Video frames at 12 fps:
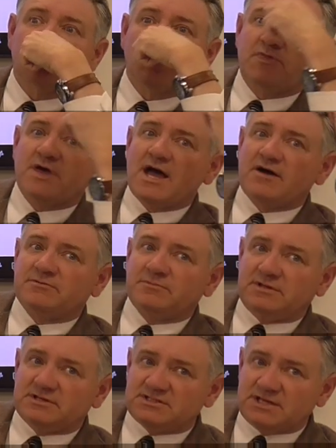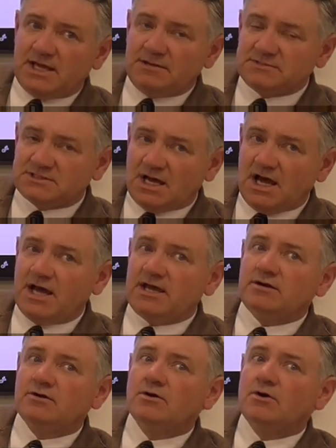Would they have to be the same
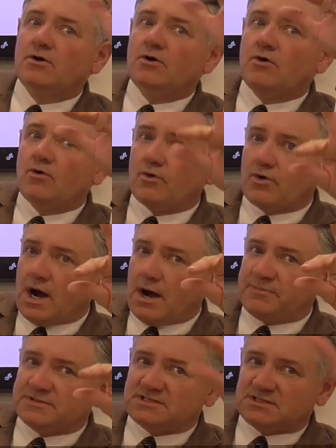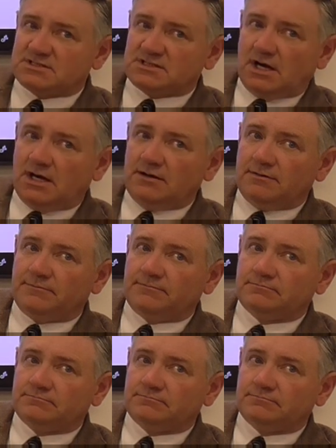sign or opposite signs?